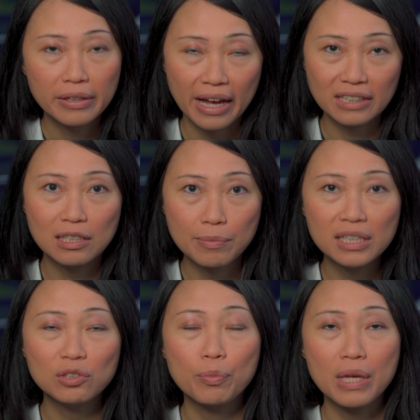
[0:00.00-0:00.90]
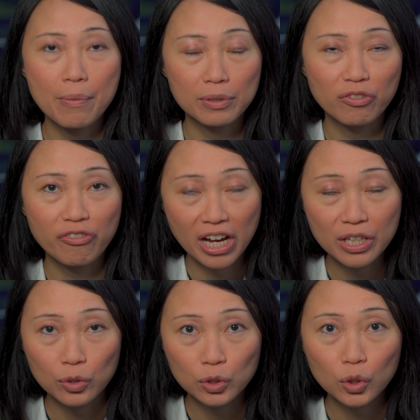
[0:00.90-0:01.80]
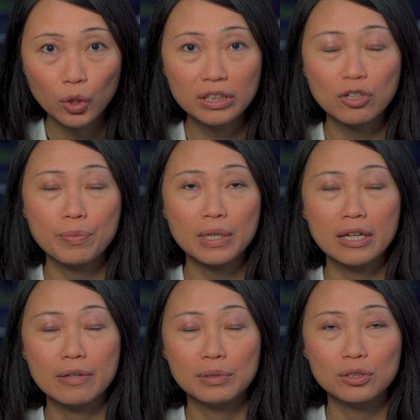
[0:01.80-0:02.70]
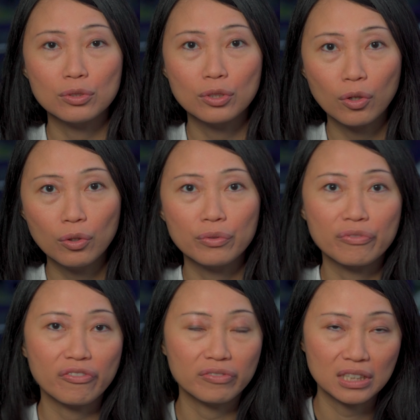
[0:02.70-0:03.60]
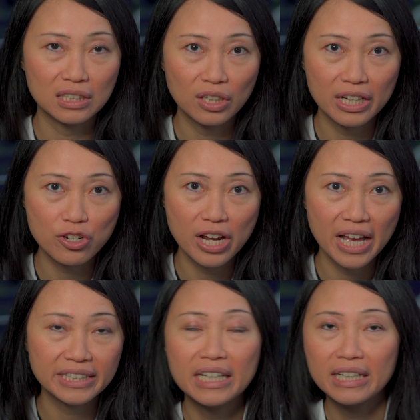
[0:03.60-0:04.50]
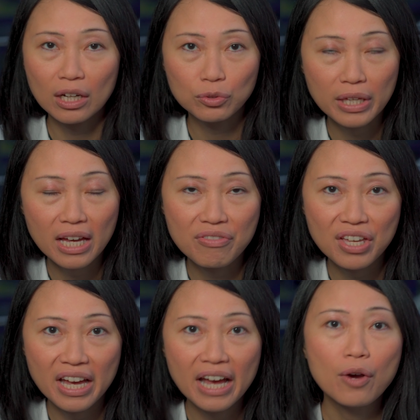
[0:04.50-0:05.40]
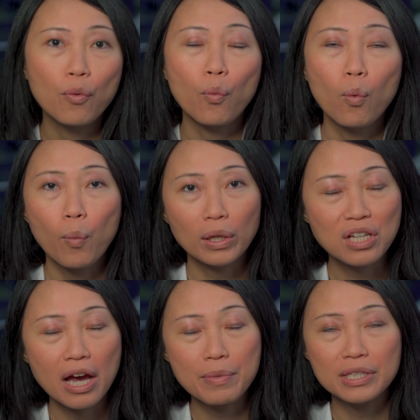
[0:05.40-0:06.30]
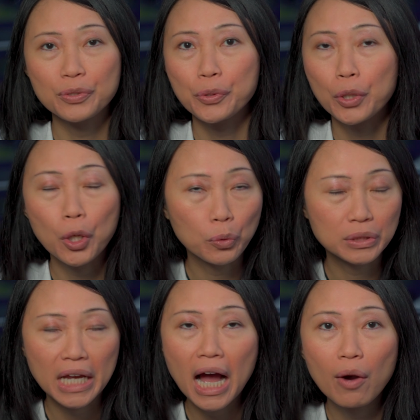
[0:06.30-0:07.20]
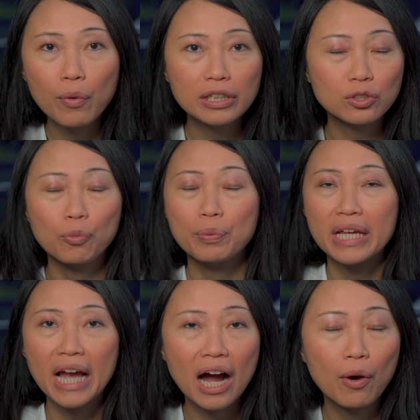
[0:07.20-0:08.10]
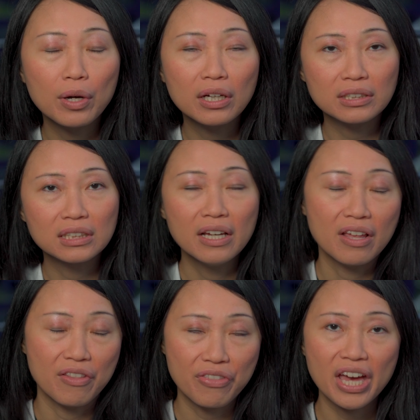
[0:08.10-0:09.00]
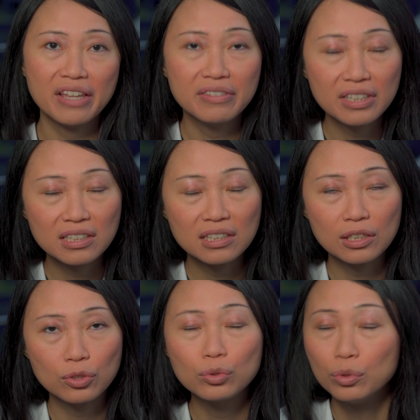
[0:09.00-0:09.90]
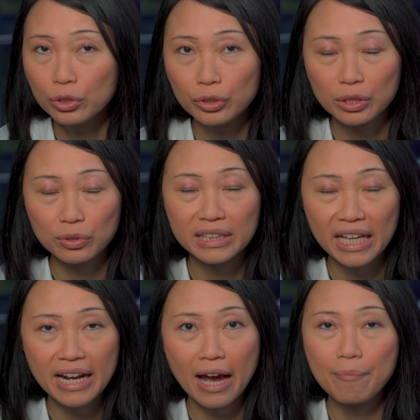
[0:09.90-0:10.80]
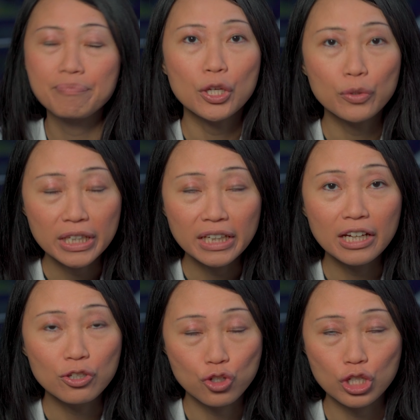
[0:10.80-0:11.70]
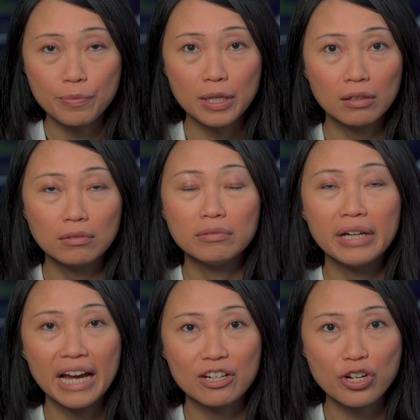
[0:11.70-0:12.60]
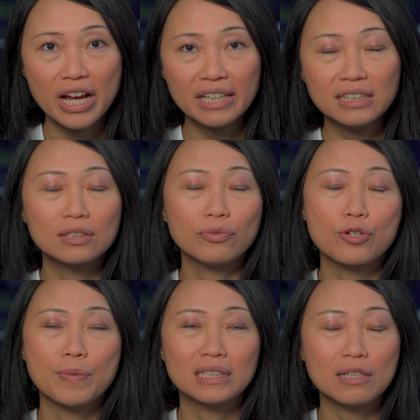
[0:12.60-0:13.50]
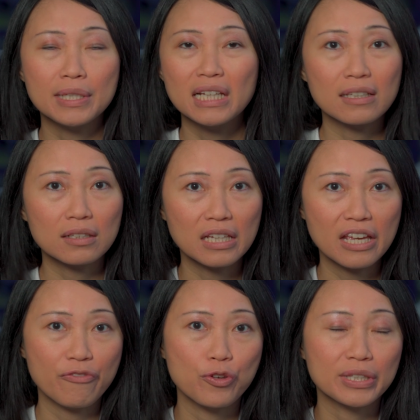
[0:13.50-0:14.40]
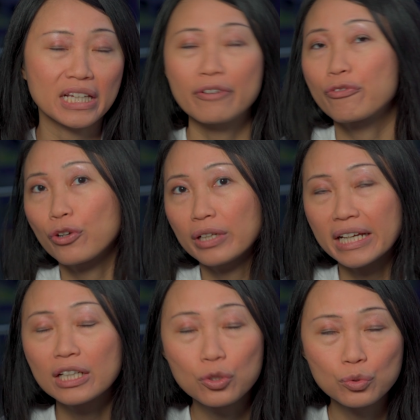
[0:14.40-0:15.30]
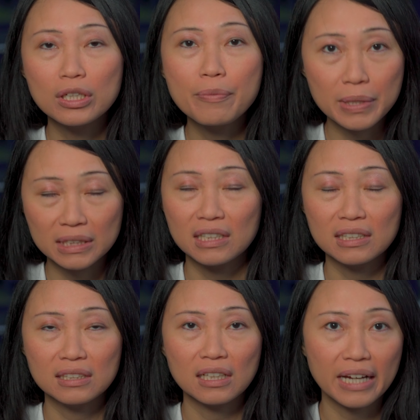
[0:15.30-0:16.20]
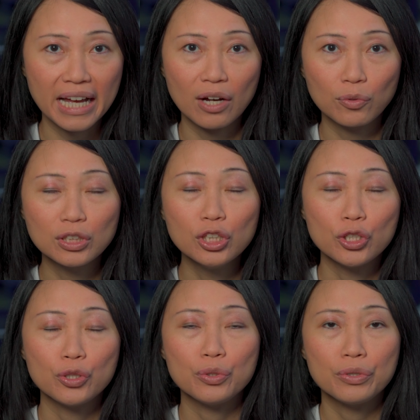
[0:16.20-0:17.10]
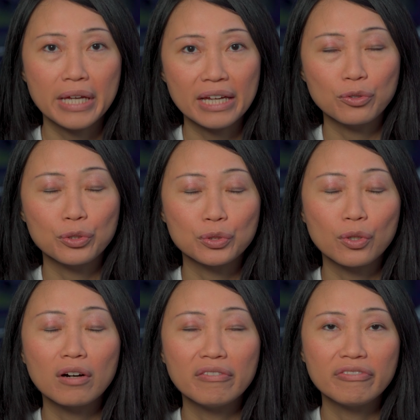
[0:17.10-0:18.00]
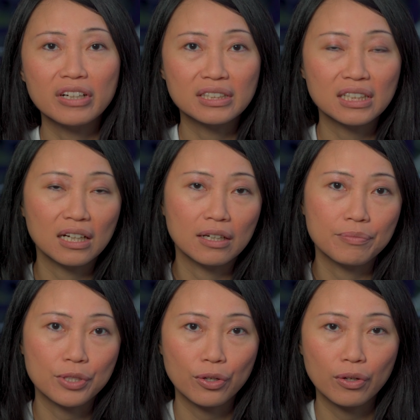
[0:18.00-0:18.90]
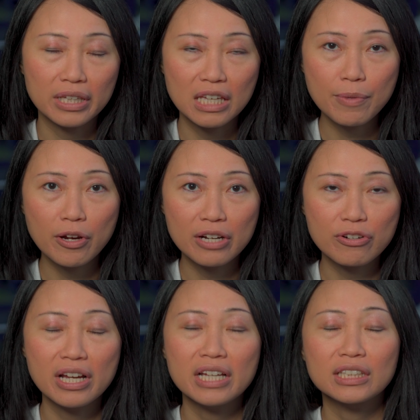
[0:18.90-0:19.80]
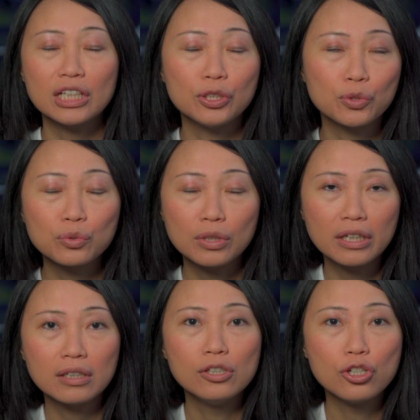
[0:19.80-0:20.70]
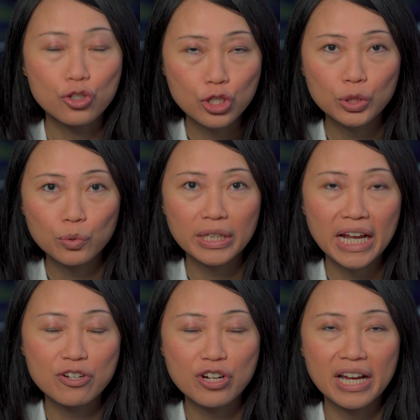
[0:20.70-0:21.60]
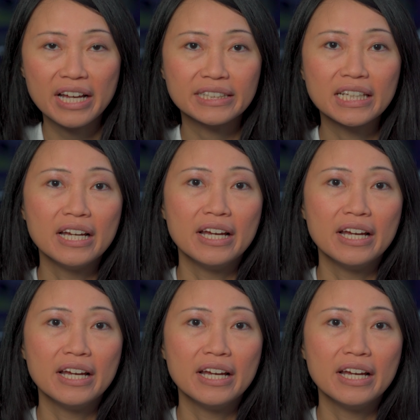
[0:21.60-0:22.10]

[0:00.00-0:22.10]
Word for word: customers will be able to find your store, they will be able to know, oh, this is your address and how to get there, what time is your closing hours, opening hours, then this is the tool you need to set up. You need a Gmail address, which basically means like if you sign up for like a Google business account, you can also convert um, your email address into a G Suite address